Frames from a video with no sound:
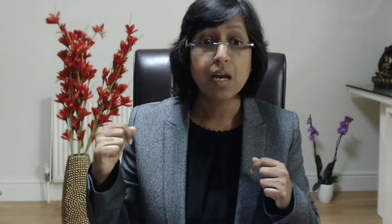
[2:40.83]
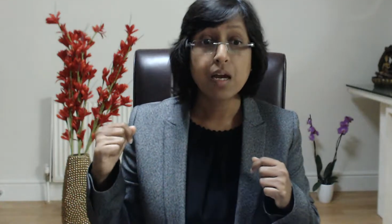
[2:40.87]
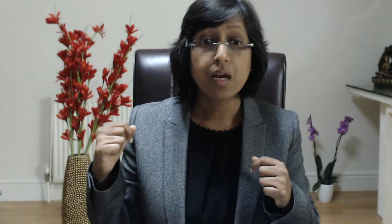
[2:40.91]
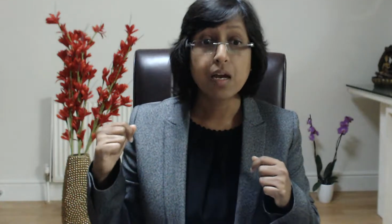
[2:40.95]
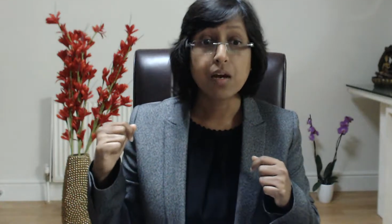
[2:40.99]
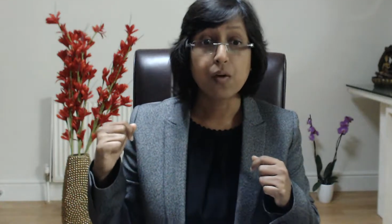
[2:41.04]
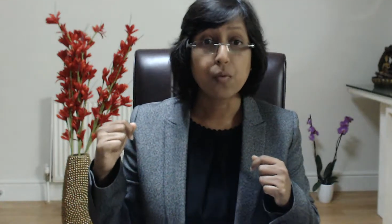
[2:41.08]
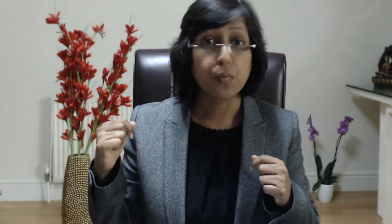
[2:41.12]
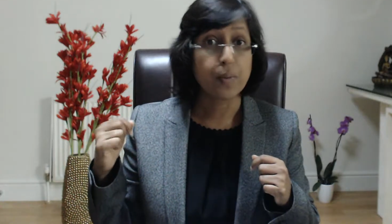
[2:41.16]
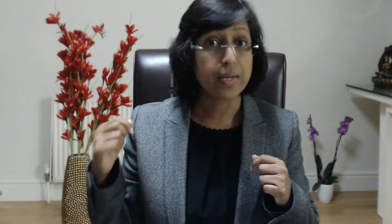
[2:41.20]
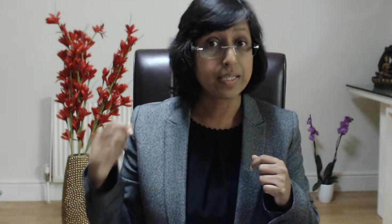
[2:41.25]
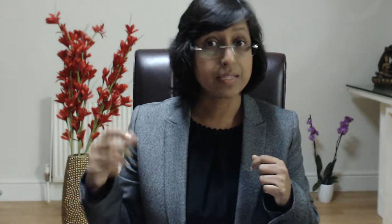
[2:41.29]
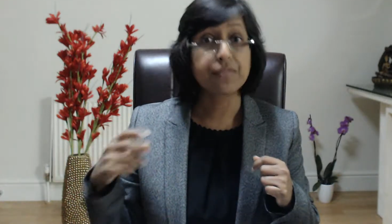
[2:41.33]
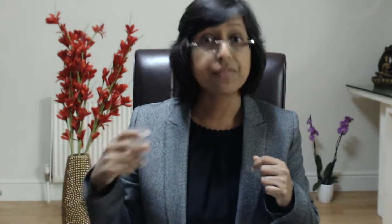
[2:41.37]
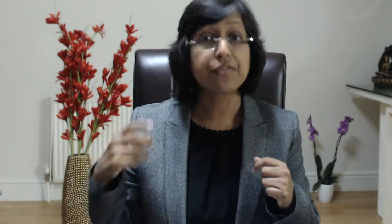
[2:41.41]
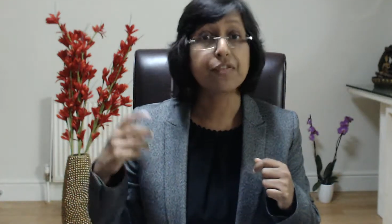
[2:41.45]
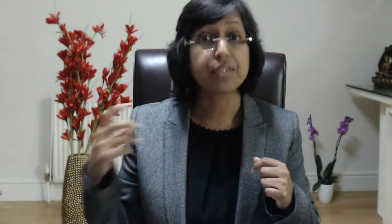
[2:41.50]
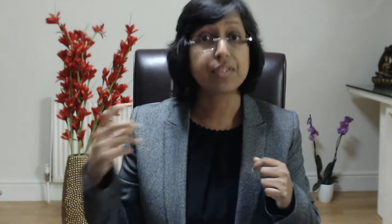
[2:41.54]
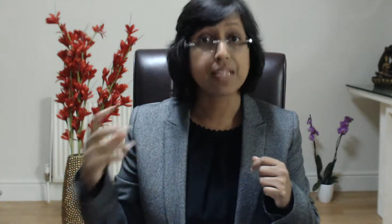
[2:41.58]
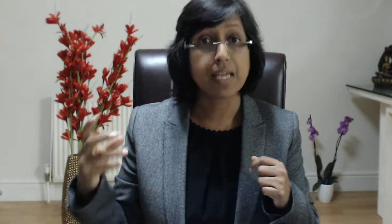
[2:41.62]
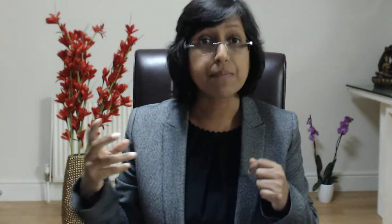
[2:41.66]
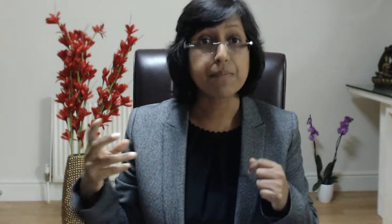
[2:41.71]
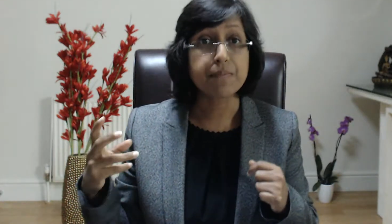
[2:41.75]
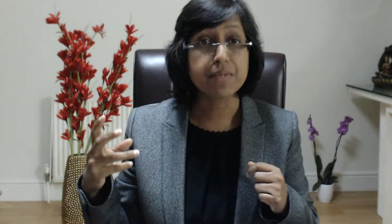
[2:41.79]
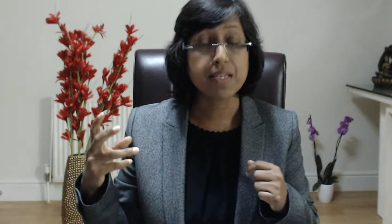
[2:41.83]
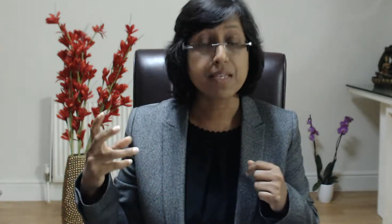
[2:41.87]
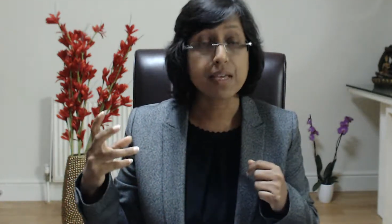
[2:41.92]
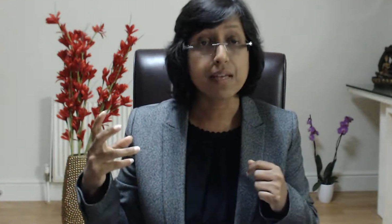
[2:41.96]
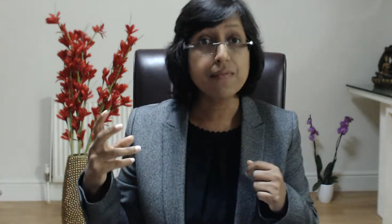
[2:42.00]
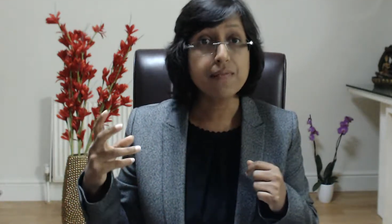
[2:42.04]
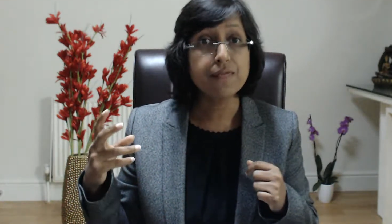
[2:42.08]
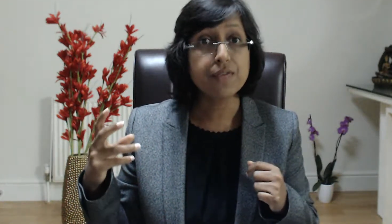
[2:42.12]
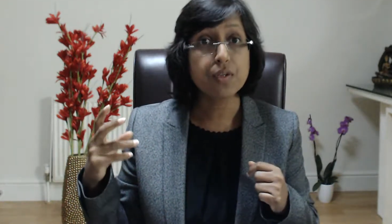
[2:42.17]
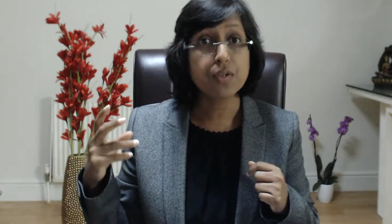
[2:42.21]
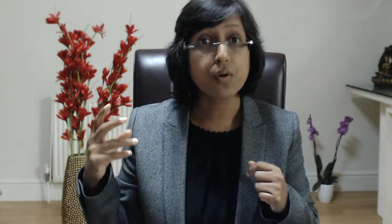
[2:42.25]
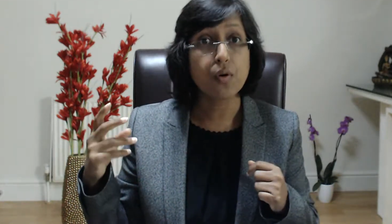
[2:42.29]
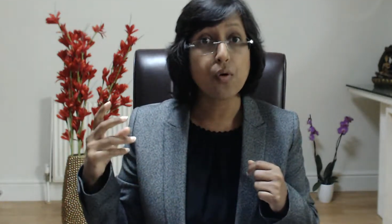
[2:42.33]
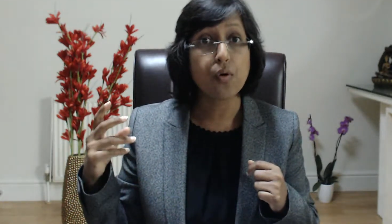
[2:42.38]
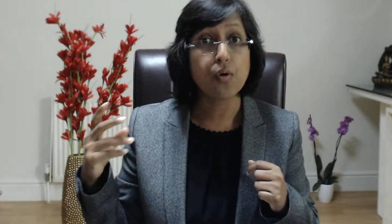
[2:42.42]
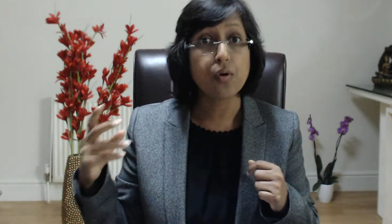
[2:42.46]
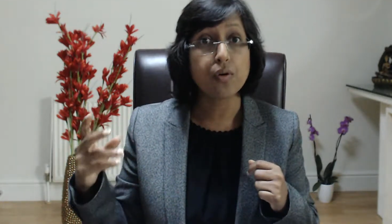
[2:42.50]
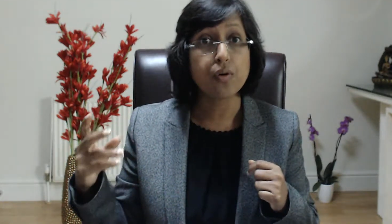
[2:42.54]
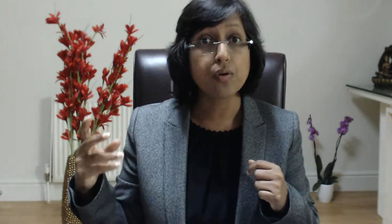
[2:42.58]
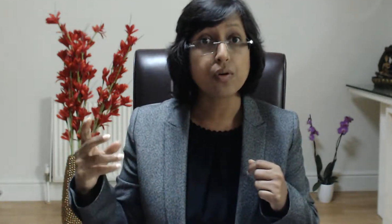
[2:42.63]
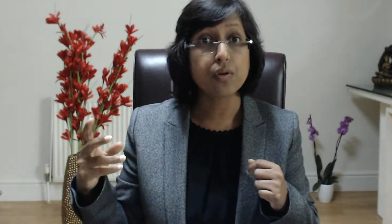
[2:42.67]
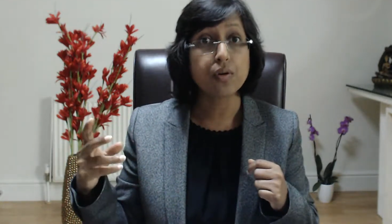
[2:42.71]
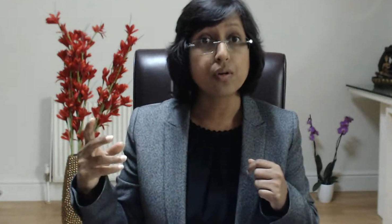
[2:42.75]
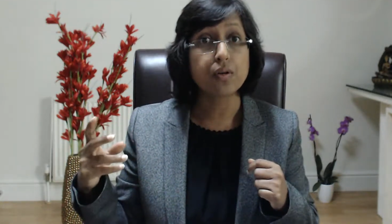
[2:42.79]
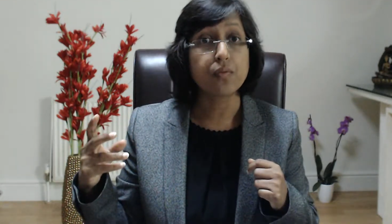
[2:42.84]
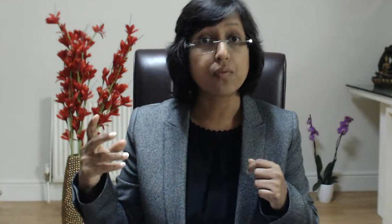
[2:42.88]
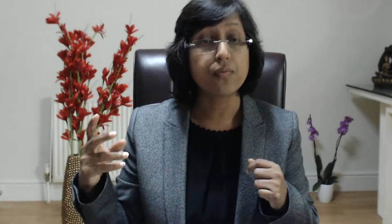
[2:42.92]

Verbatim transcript: whether for themselves or